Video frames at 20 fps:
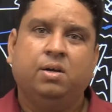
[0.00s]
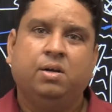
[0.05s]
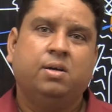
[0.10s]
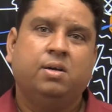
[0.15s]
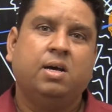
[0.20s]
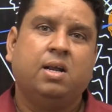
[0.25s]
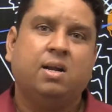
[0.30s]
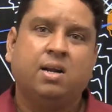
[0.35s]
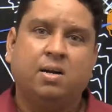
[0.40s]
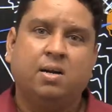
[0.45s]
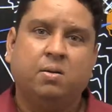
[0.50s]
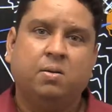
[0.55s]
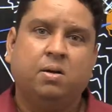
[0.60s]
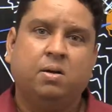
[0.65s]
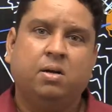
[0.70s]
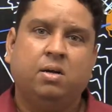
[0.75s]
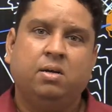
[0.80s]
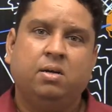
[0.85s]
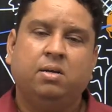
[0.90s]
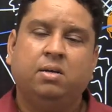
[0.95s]

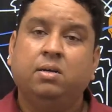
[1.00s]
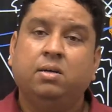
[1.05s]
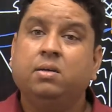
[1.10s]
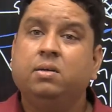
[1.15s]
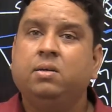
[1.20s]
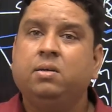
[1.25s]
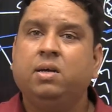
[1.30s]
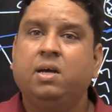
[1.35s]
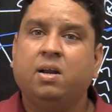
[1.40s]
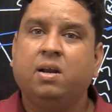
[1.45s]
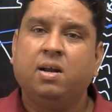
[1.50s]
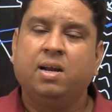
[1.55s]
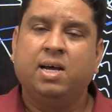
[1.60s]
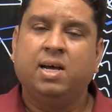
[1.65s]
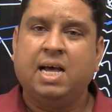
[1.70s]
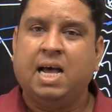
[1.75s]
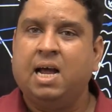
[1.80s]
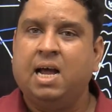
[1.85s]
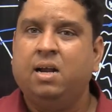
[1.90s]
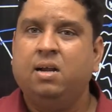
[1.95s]
Karnataka, Kerala,
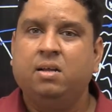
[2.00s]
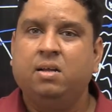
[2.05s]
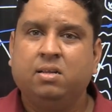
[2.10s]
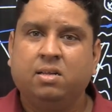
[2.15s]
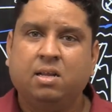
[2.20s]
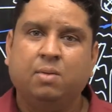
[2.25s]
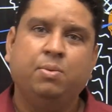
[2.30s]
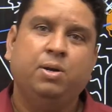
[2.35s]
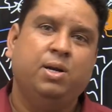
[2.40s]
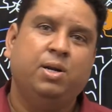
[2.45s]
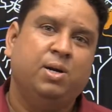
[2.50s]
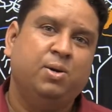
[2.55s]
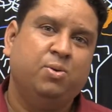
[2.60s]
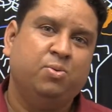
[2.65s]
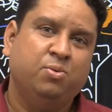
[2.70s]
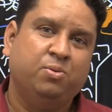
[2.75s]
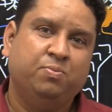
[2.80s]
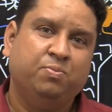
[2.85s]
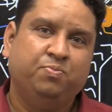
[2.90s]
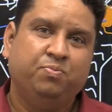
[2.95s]
and Tamil Nadu.
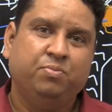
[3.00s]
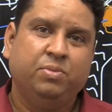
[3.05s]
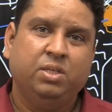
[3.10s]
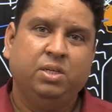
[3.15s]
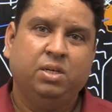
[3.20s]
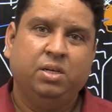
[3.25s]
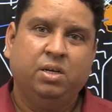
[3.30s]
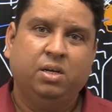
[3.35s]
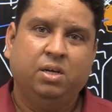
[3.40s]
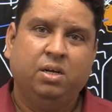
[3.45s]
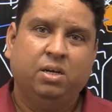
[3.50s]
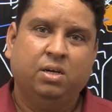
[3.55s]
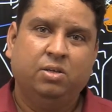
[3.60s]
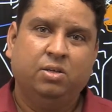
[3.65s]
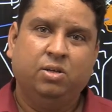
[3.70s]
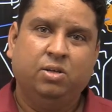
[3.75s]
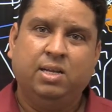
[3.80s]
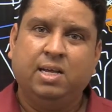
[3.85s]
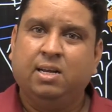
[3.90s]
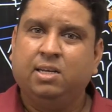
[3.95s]

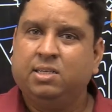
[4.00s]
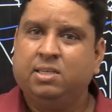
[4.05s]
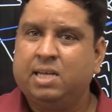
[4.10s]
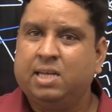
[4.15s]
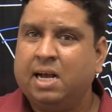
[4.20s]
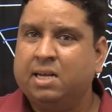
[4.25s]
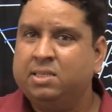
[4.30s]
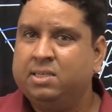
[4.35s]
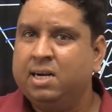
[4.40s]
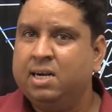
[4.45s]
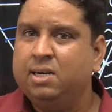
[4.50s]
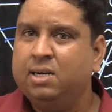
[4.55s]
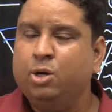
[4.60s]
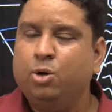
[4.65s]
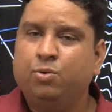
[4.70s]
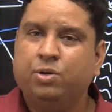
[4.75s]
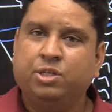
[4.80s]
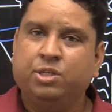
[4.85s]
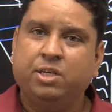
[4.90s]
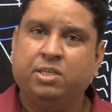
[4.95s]
So they are extended
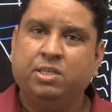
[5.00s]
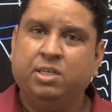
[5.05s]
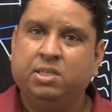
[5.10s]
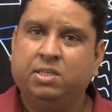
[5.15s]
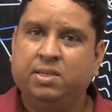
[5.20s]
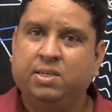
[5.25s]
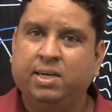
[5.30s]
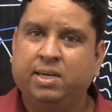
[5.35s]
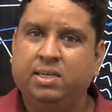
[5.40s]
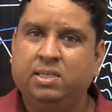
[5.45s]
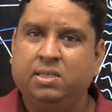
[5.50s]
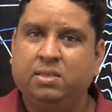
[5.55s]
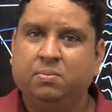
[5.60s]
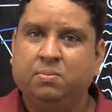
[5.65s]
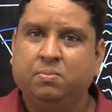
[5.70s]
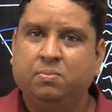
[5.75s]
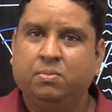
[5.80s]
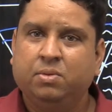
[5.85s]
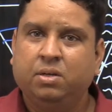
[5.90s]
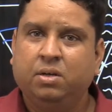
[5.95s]
over 6 states.
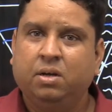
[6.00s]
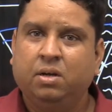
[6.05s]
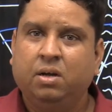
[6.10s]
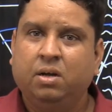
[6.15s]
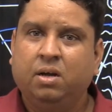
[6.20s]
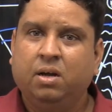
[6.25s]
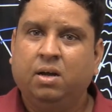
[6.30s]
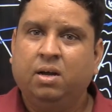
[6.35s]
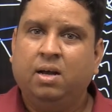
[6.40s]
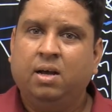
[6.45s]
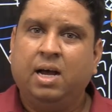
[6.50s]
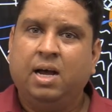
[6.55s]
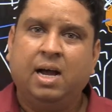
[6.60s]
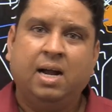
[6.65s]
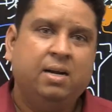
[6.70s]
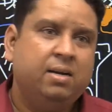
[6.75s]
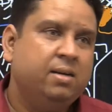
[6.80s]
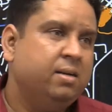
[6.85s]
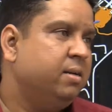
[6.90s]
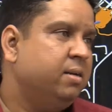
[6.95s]

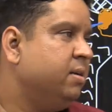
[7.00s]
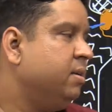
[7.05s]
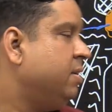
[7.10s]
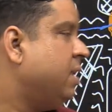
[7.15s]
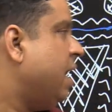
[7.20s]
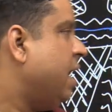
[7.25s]
And the